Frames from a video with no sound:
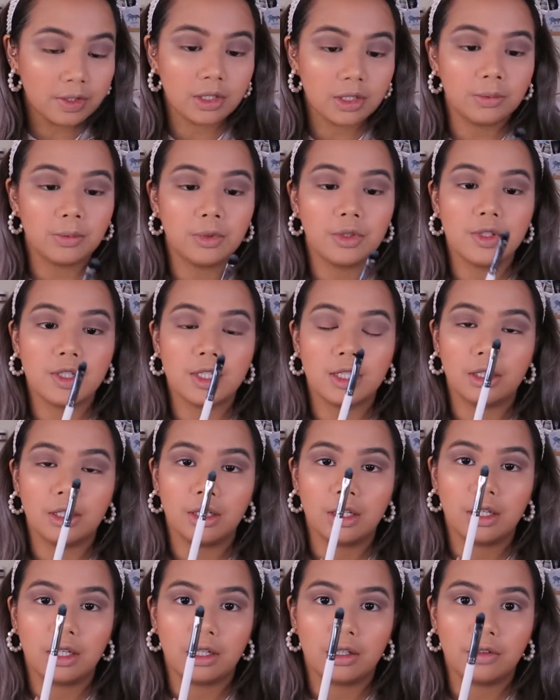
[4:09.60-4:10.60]
So I'm using
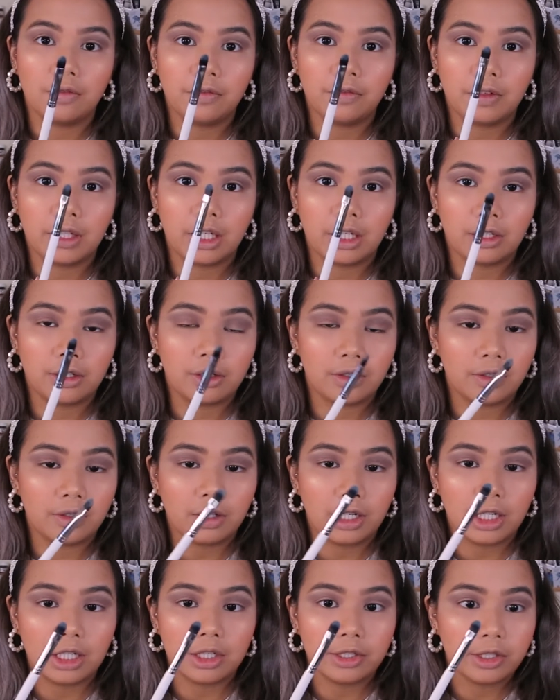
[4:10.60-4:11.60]
a flatter
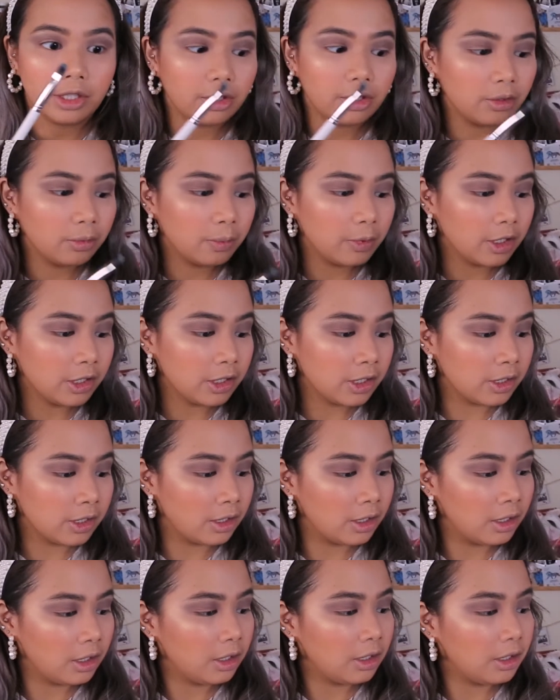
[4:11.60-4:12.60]
eyeshadow brush.
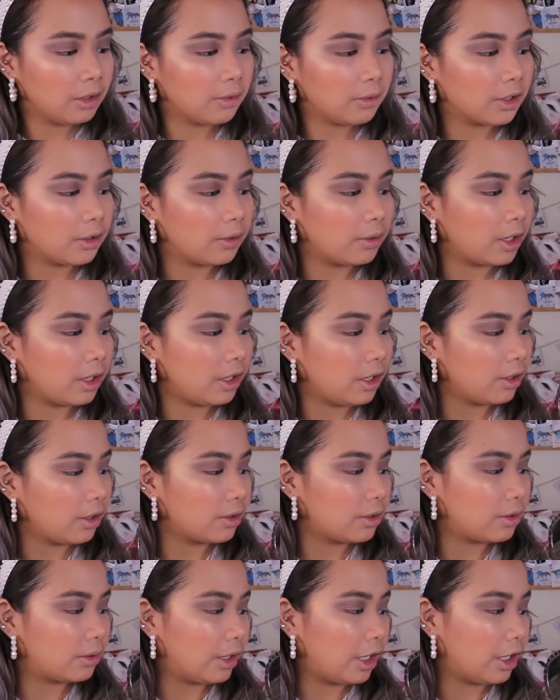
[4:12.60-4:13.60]
We're going here
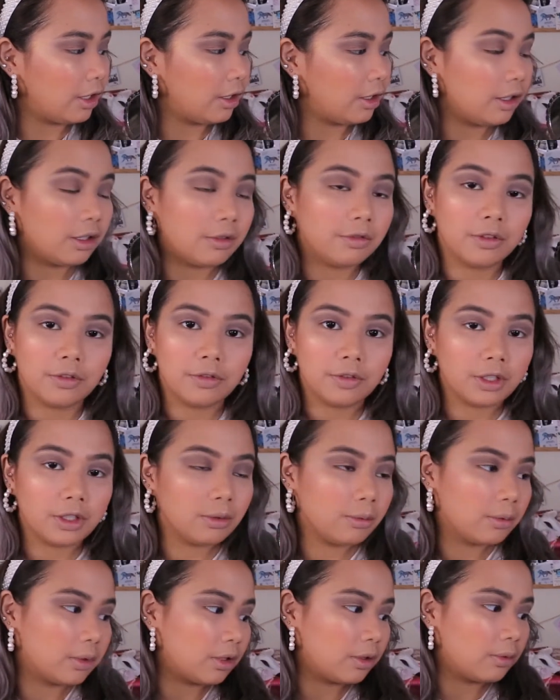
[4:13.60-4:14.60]
to Area
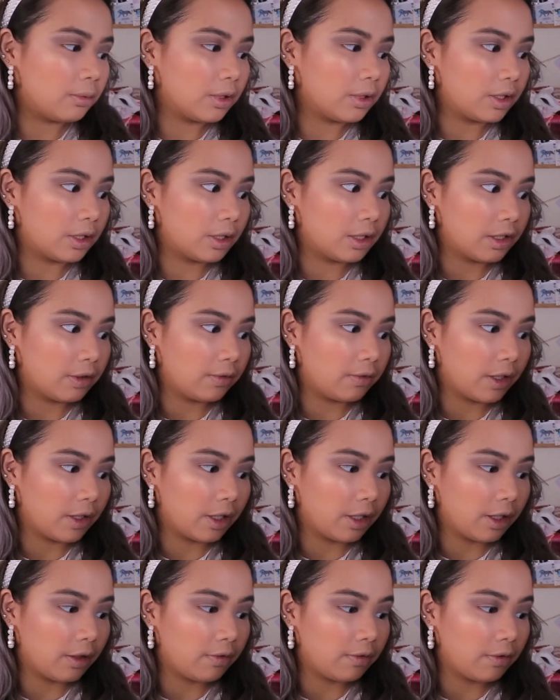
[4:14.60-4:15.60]
51, which is
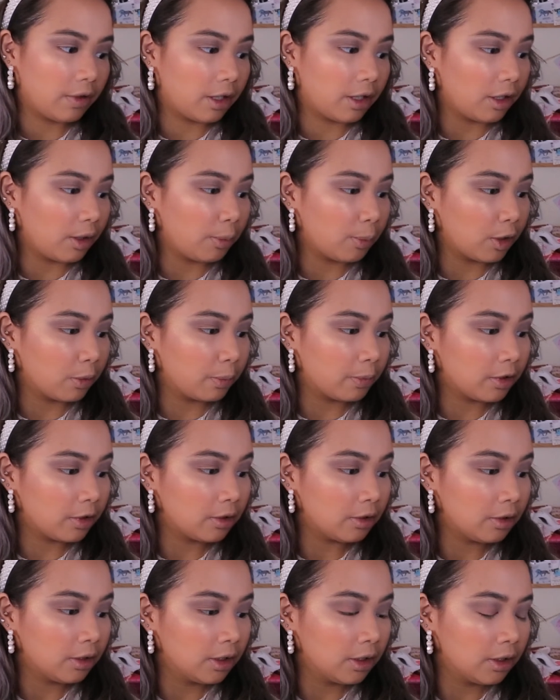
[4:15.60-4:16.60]
very, very
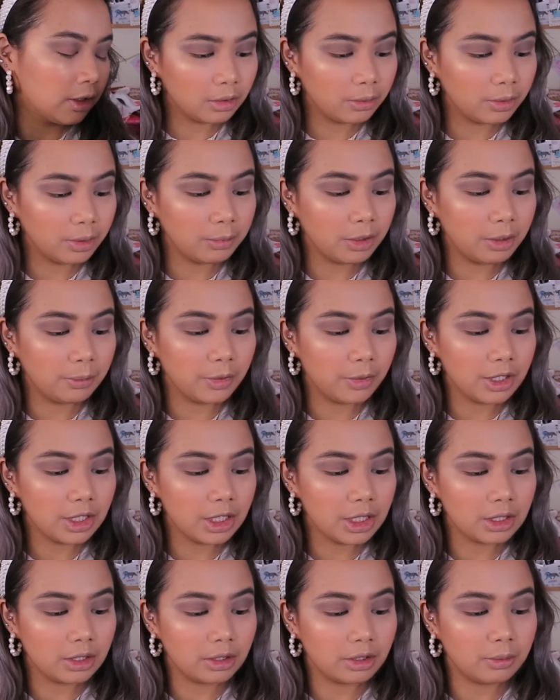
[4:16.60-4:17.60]
purple. Oh, and my brush
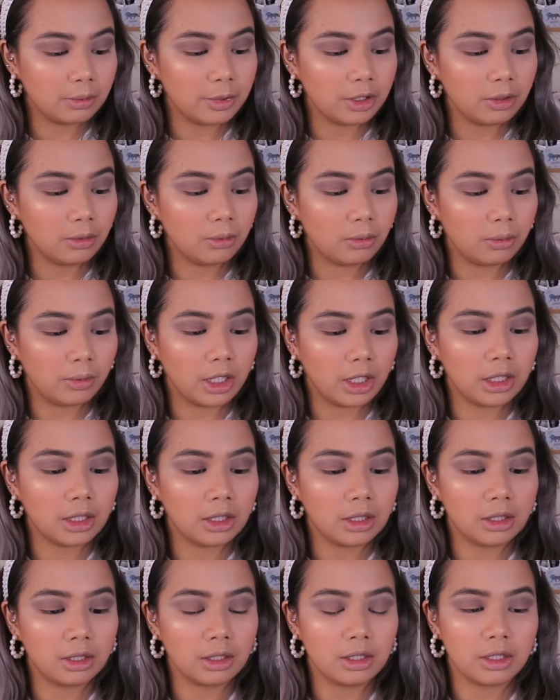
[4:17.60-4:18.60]
is a little bit wet,
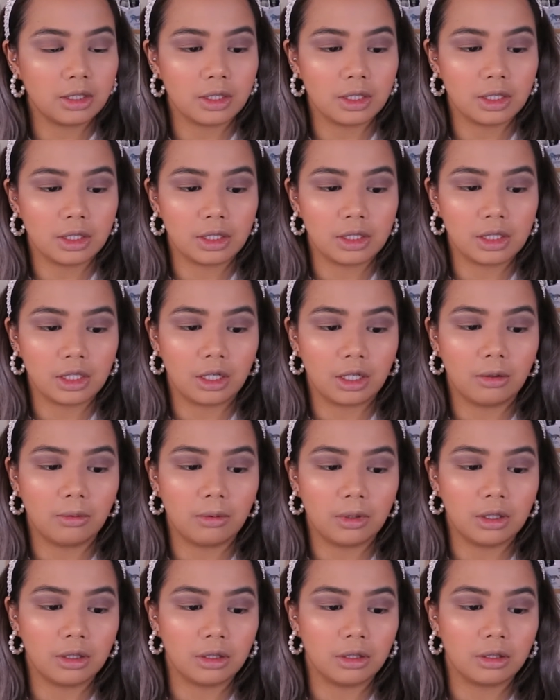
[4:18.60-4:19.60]
just because I
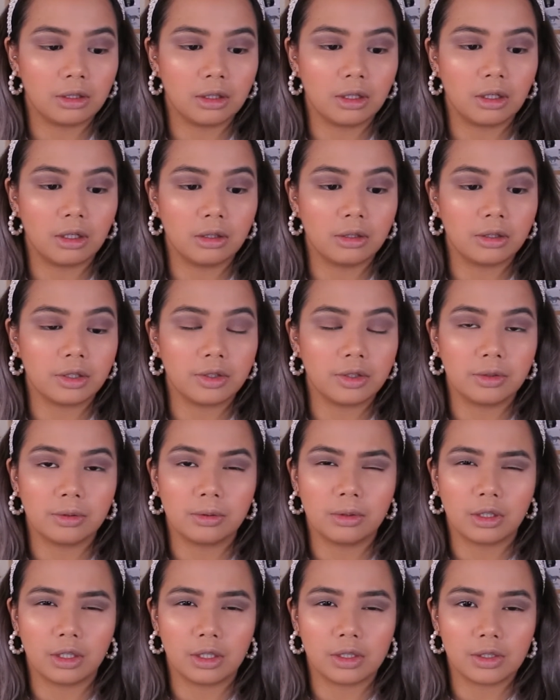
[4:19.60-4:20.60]
want the color to
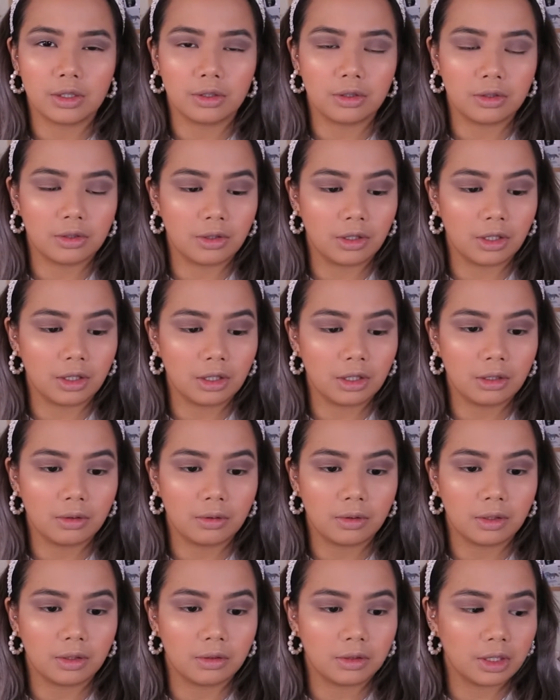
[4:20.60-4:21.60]
concentrate
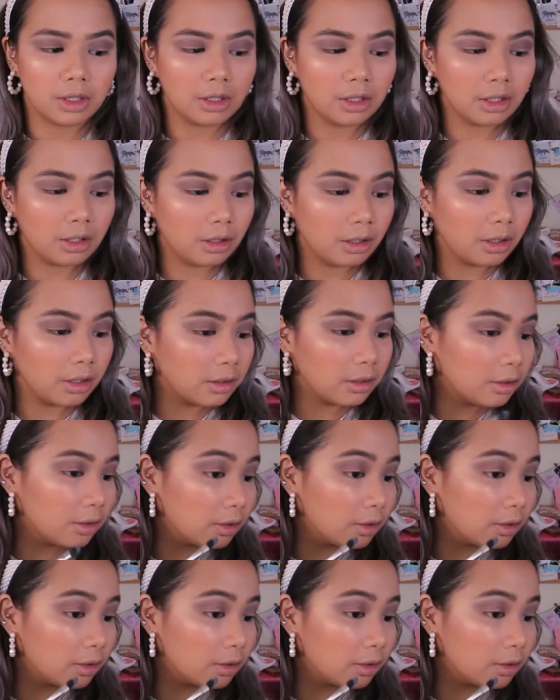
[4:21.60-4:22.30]
around that area.